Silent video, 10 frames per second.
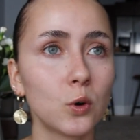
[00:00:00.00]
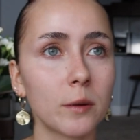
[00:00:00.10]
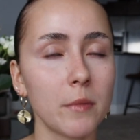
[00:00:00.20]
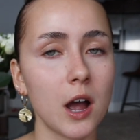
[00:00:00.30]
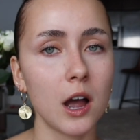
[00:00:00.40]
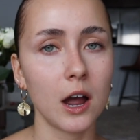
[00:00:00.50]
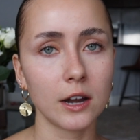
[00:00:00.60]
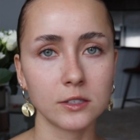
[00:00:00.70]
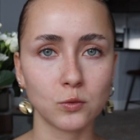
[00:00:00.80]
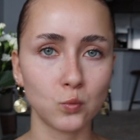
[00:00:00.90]

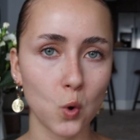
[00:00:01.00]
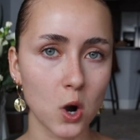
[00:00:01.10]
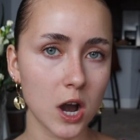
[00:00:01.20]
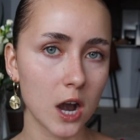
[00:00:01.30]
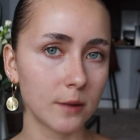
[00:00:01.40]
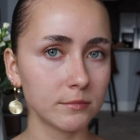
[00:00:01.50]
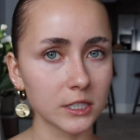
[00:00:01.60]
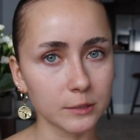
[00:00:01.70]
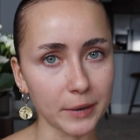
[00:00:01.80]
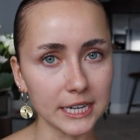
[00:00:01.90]
gourmand, warm,
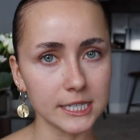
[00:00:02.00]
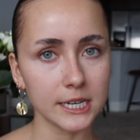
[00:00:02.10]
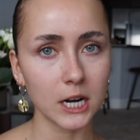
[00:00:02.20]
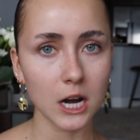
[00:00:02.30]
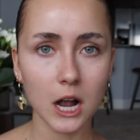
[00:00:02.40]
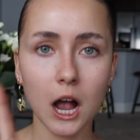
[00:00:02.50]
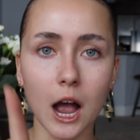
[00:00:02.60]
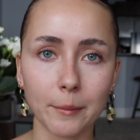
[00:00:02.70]
spicy girl,